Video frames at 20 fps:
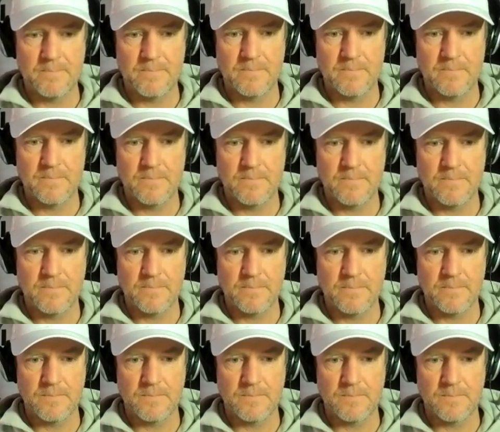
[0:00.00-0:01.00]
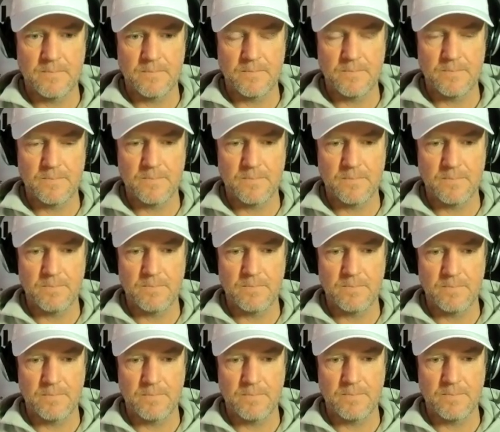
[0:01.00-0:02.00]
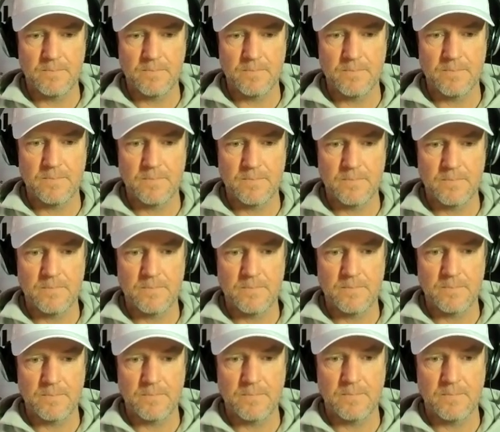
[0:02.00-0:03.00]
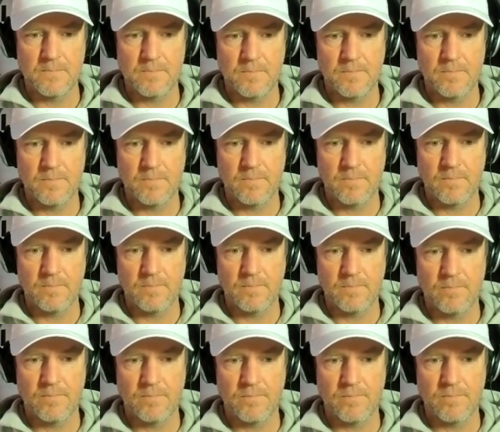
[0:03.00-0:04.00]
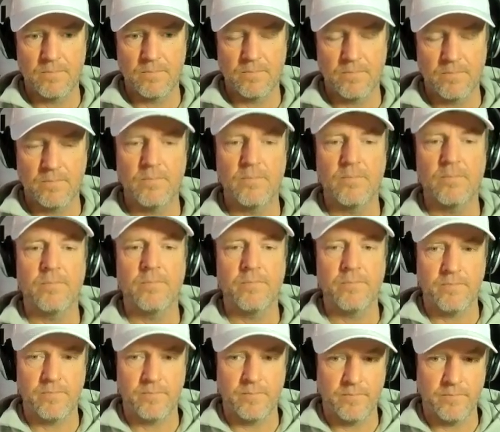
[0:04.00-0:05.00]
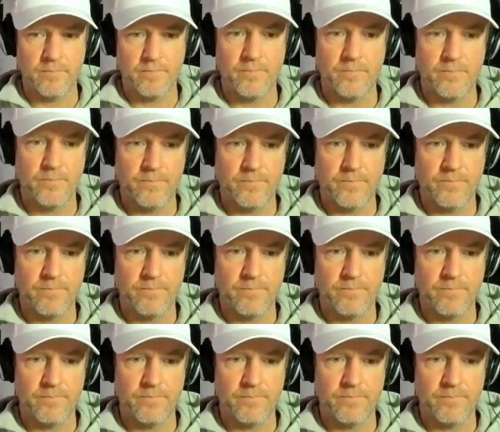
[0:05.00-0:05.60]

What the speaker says: (not speaking)